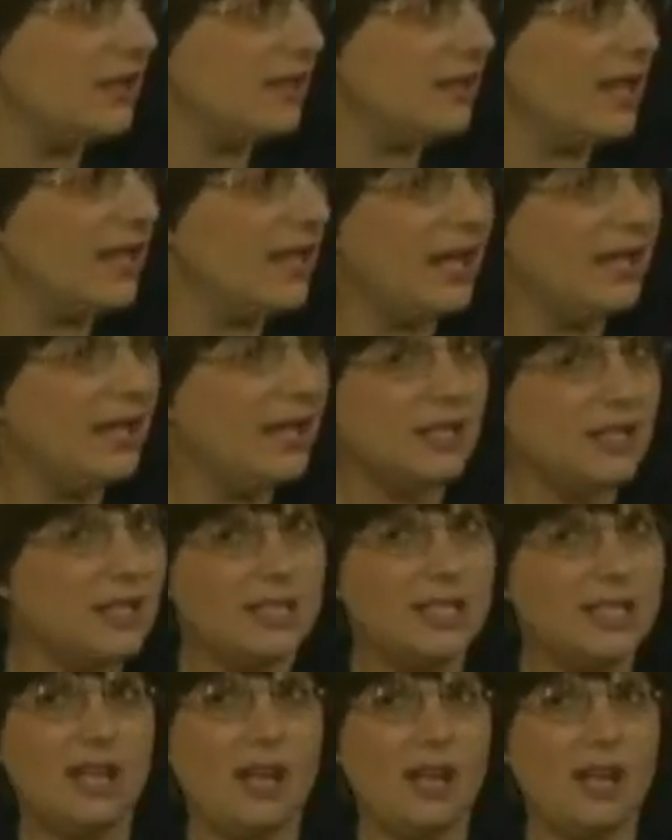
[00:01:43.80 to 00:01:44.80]
they kind of
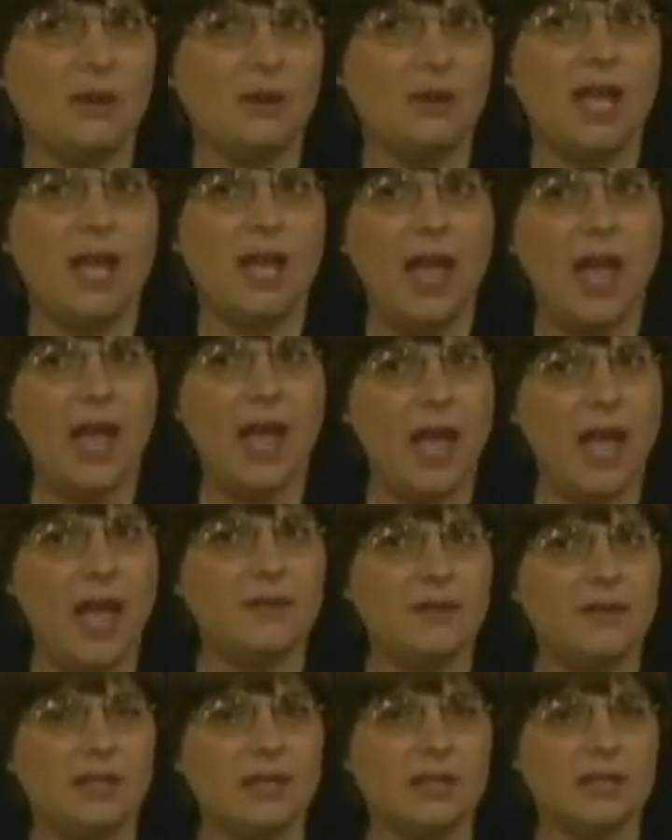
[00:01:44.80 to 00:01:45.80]
see how
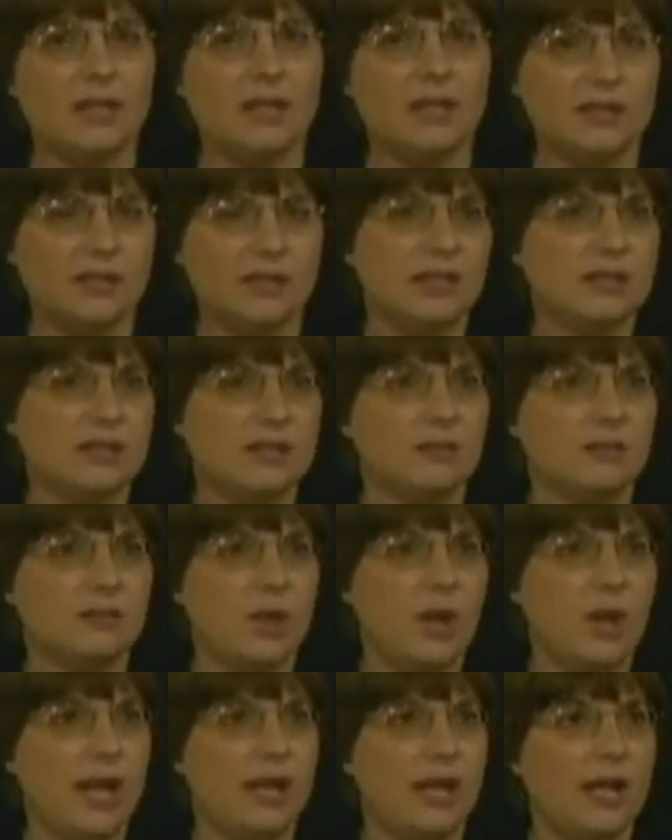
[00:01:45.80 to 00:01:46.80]
having a, a sense of
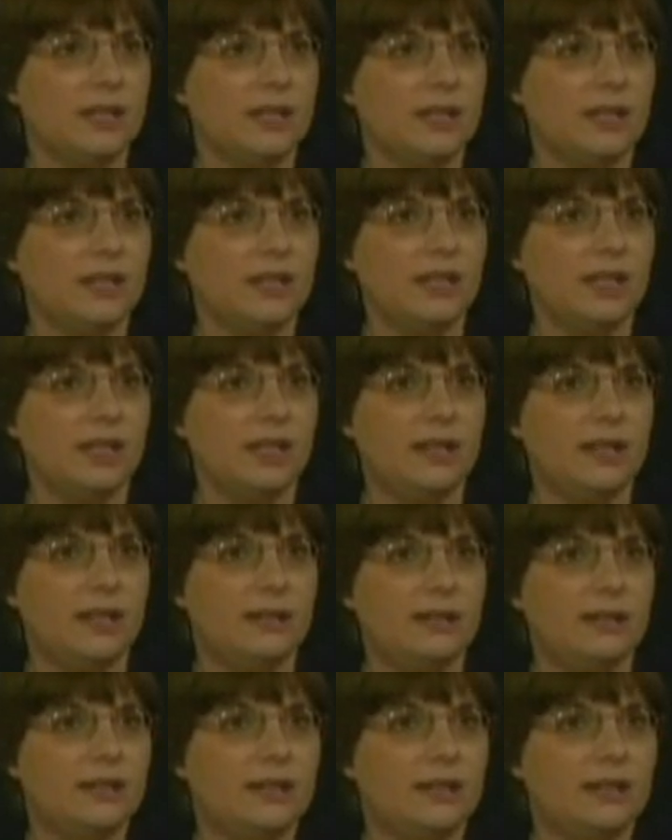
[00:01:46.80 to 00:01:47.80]
morality
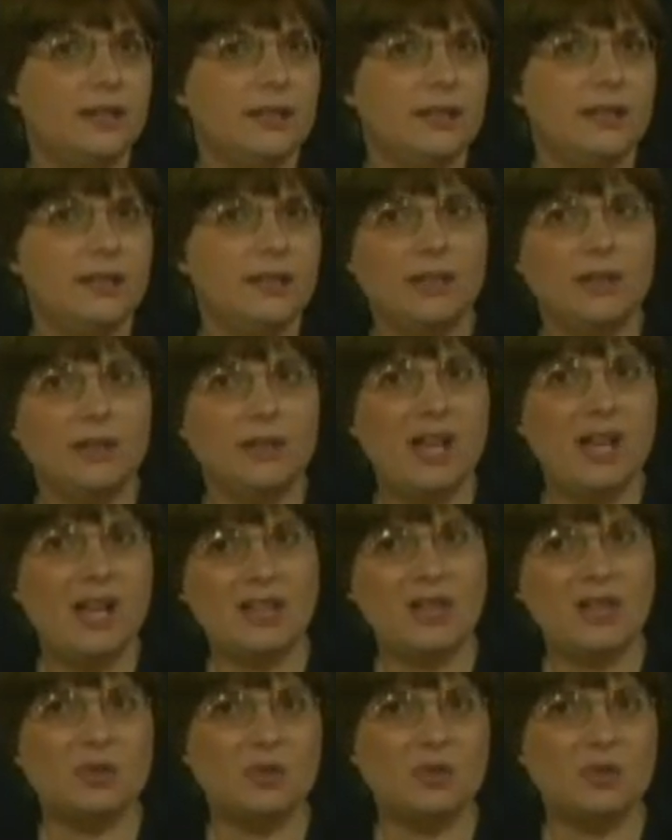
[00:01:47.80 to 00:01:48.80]
and, you know,
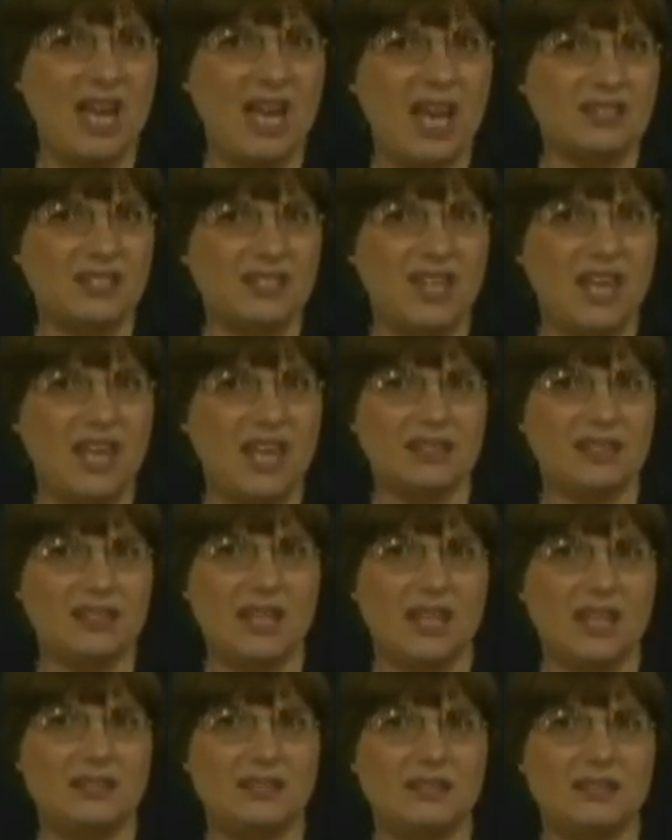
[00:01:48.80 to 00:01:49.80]
kind of goes back to that,
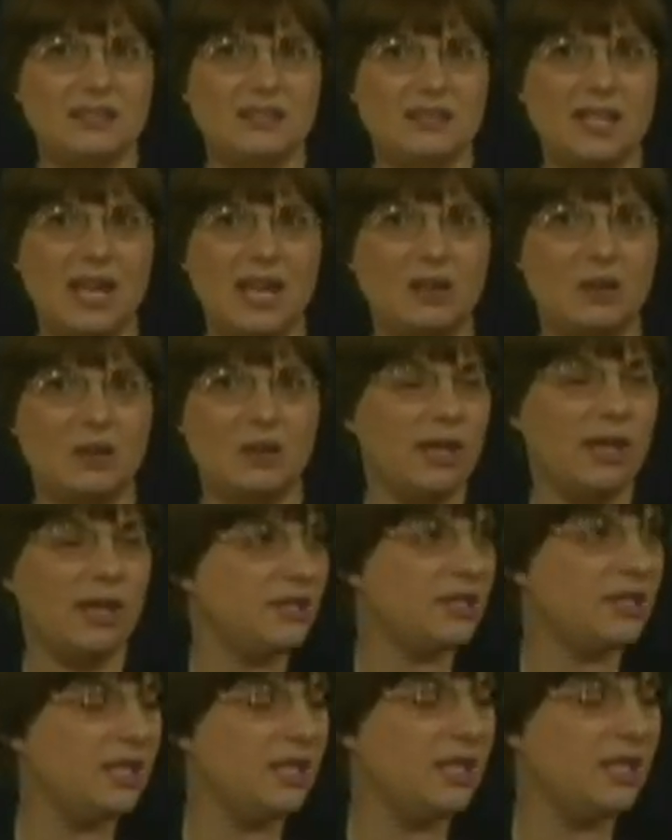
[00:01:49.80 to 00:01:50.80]
that takeaway
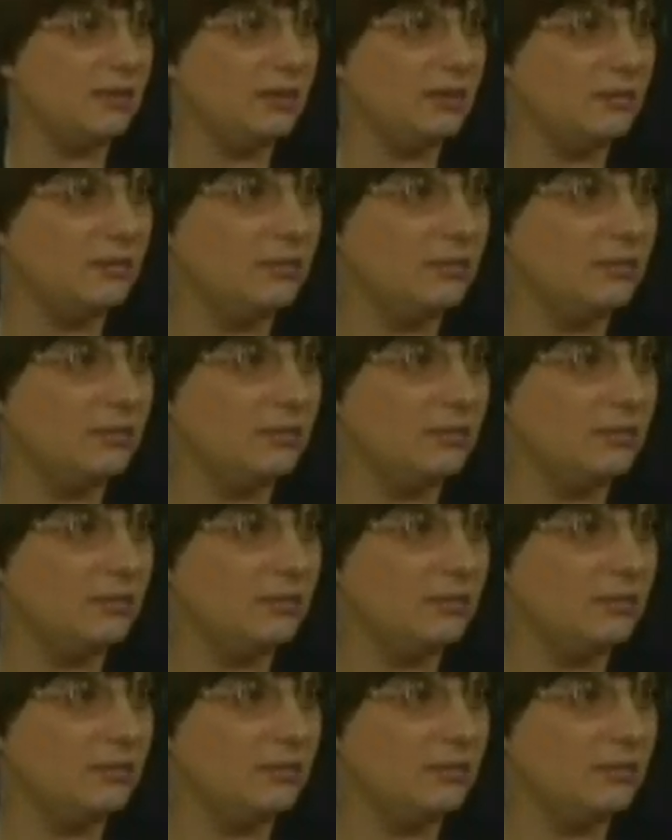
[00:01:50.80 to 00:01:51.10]
of sin.